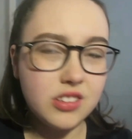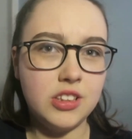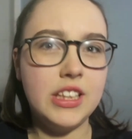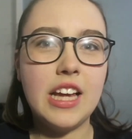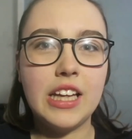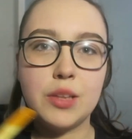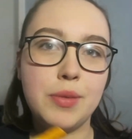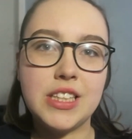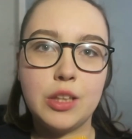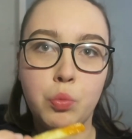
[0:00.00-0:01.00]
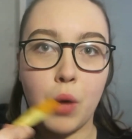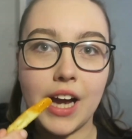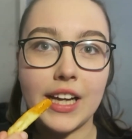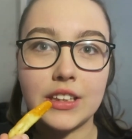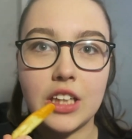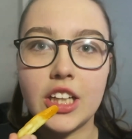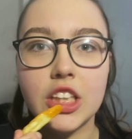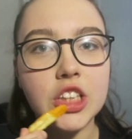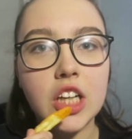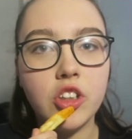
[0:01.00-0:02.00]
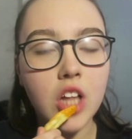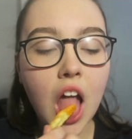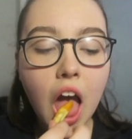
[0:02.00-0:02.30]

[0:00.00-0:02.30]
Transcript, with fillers: So yeah, that's basically why I started a channel.